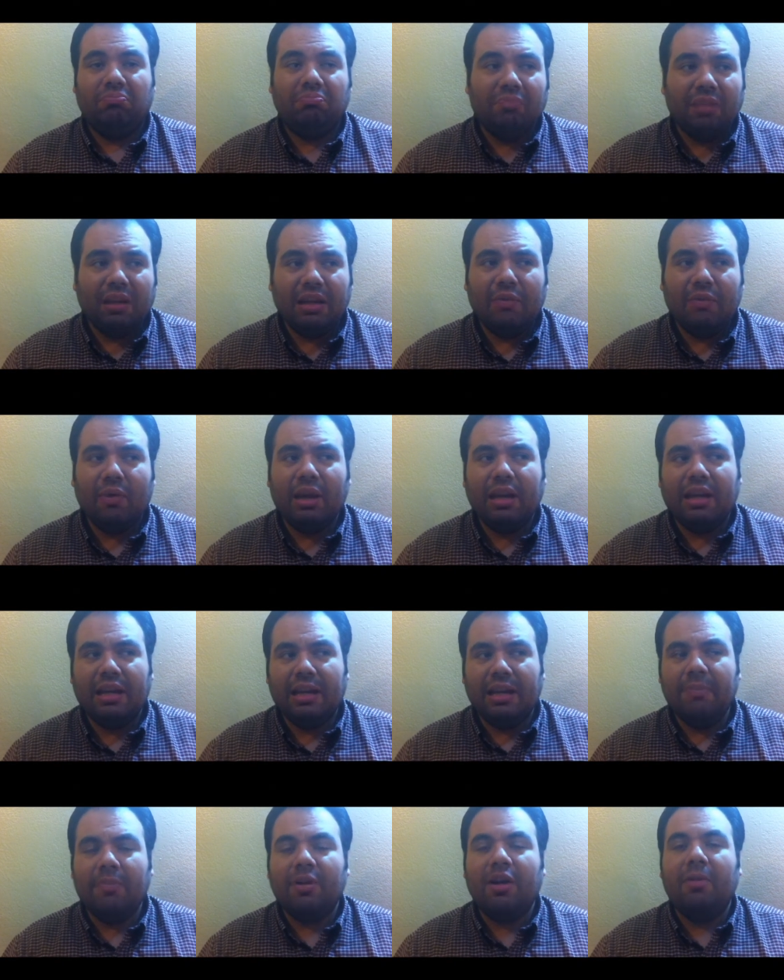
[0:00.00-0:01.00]
in a way
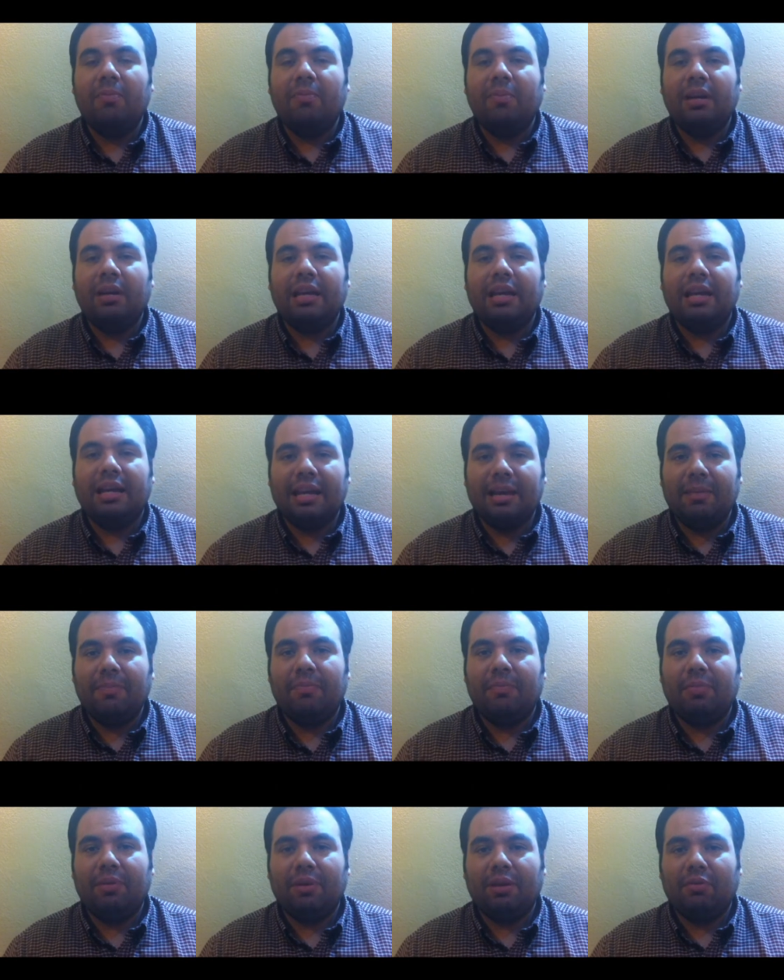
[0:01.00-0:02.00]
keep company and
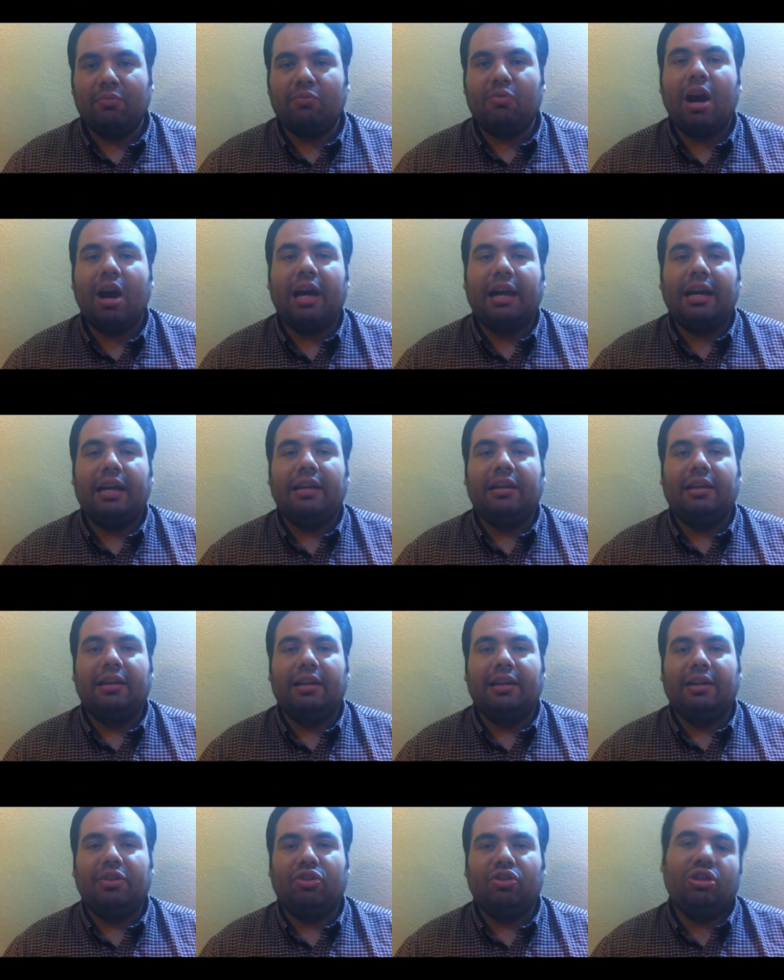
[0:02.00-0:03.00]
keep uh, Rocket
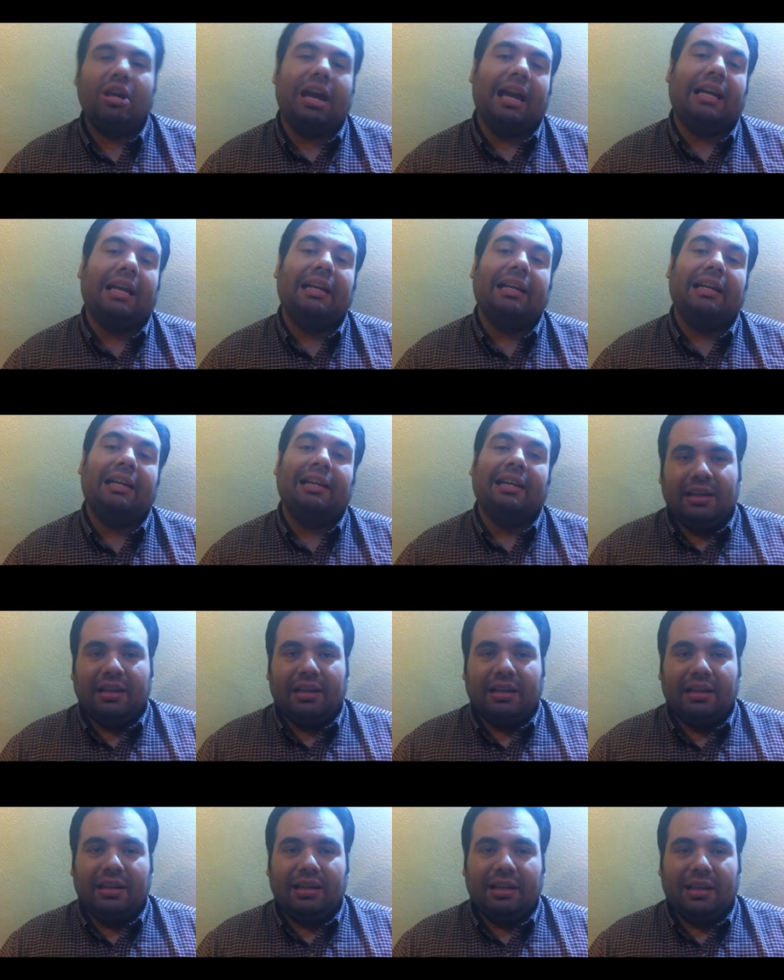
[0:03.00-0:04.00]
in check
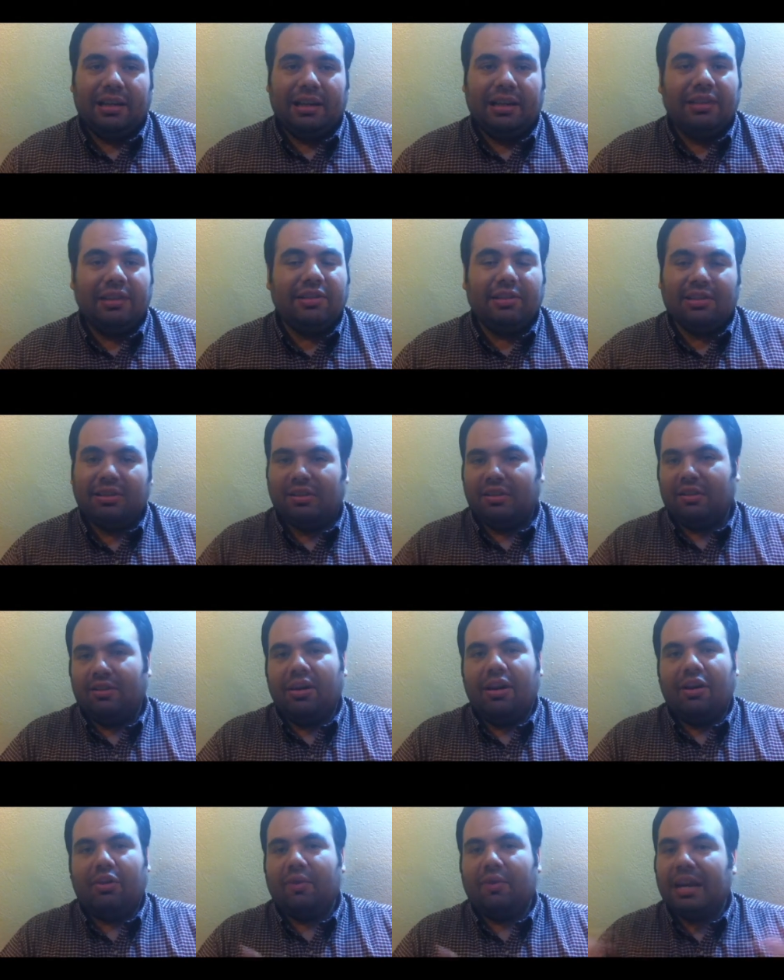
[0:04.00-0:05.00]
he's just a,
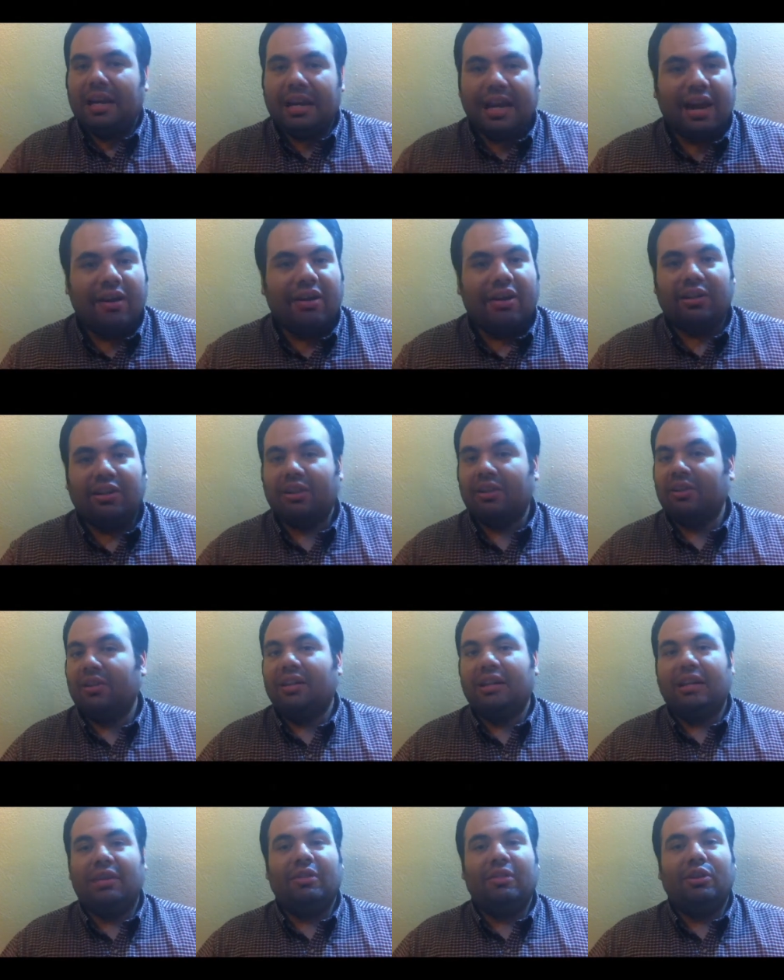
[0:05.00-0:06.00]
a great
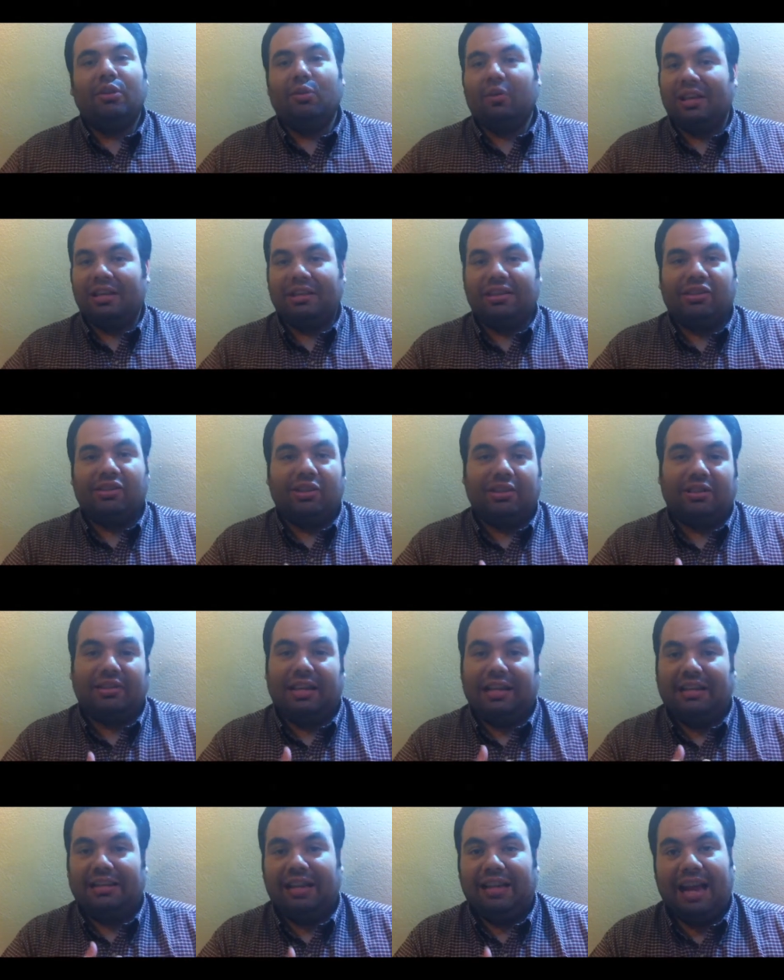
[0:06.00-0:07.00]
character even though he's just
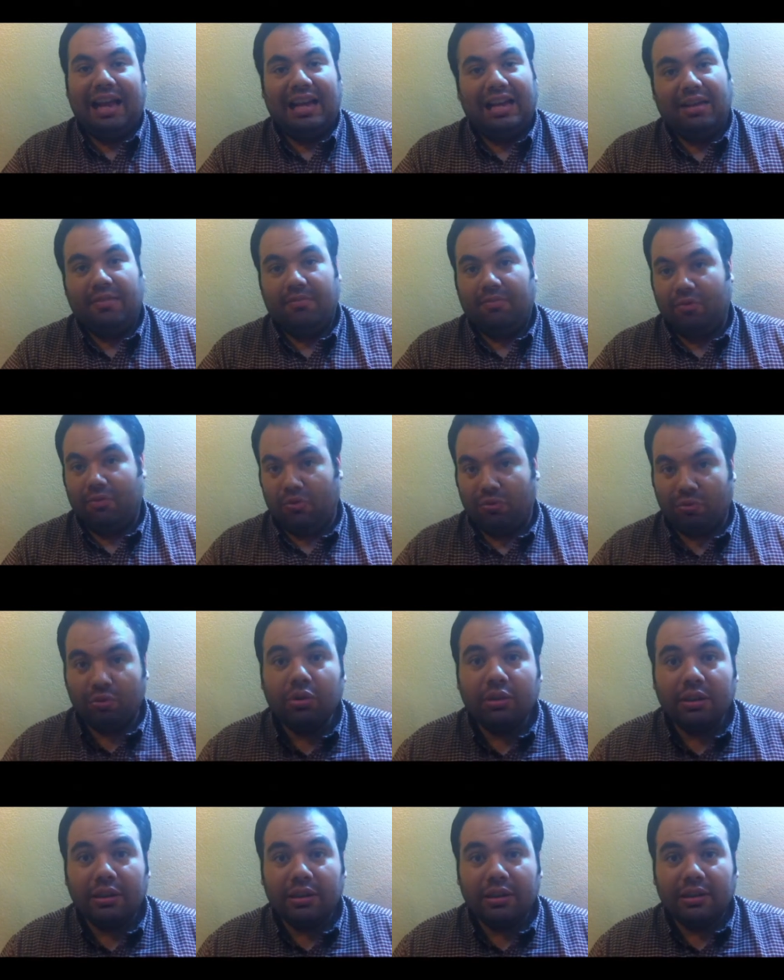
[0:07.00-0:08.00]
as I am
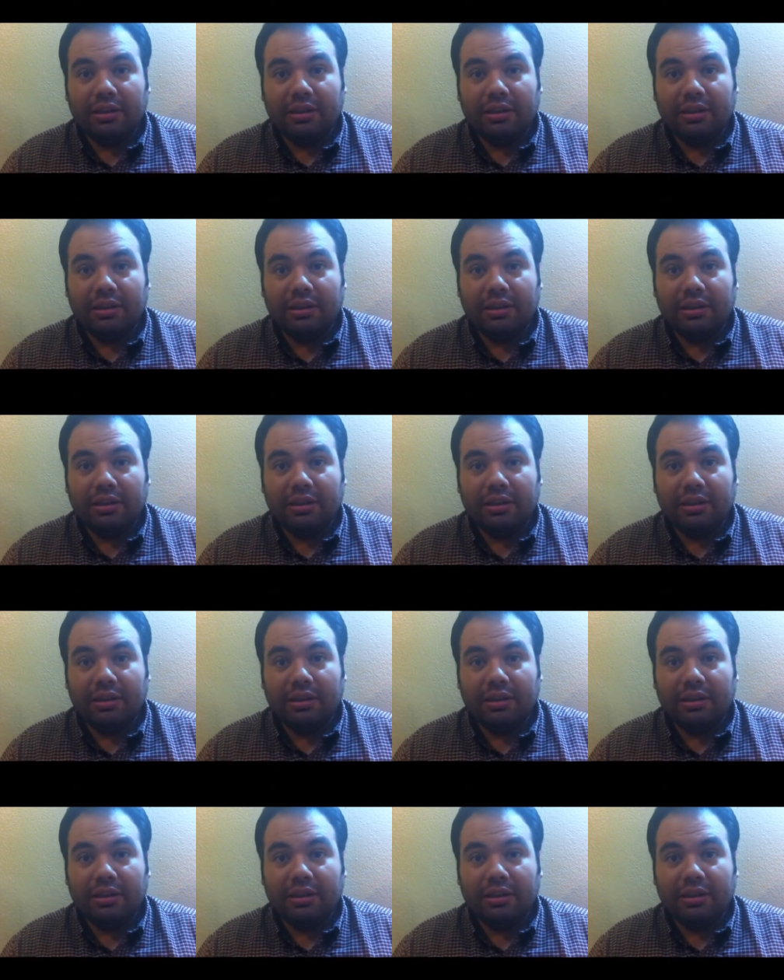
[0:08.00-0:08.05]
Groot